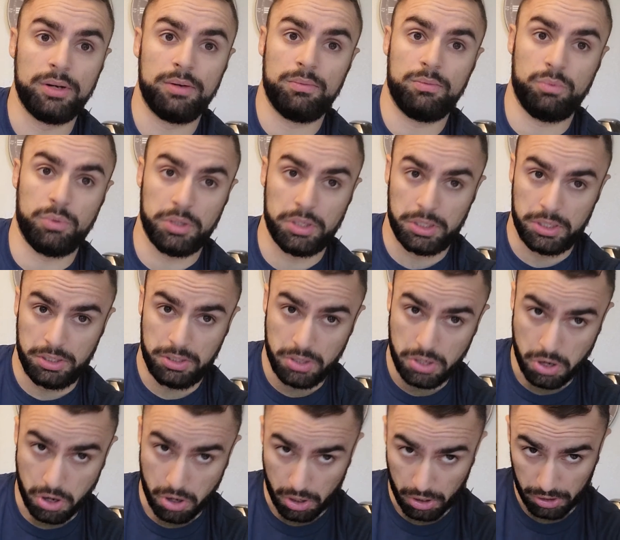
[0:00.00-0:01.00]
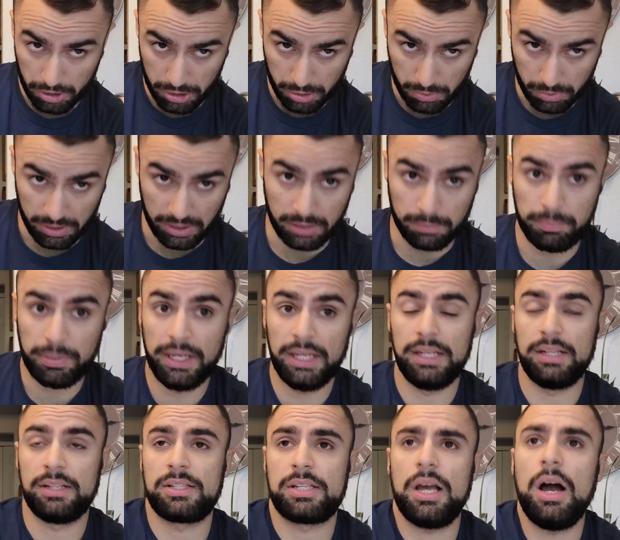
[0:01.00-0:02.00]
would argue and debate and say,